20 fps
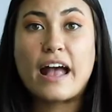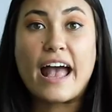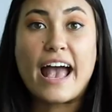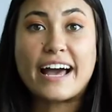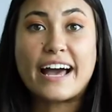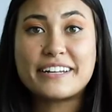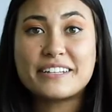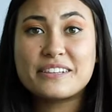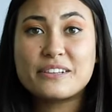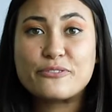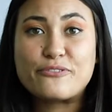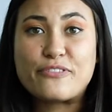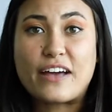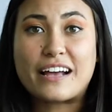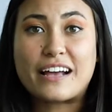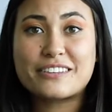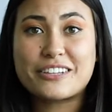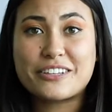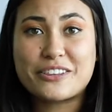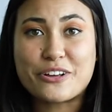Add in the
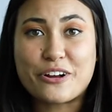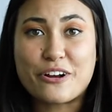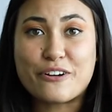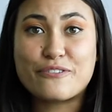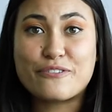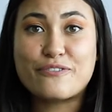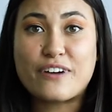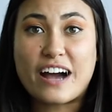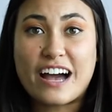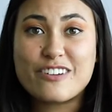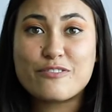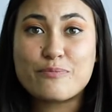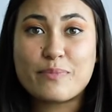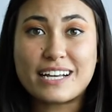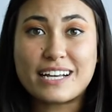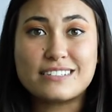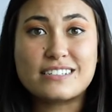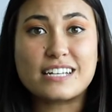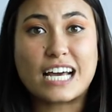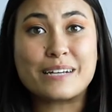fact that there are 5
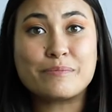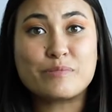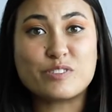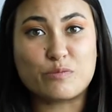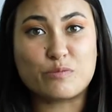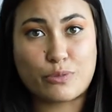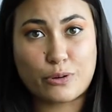main types of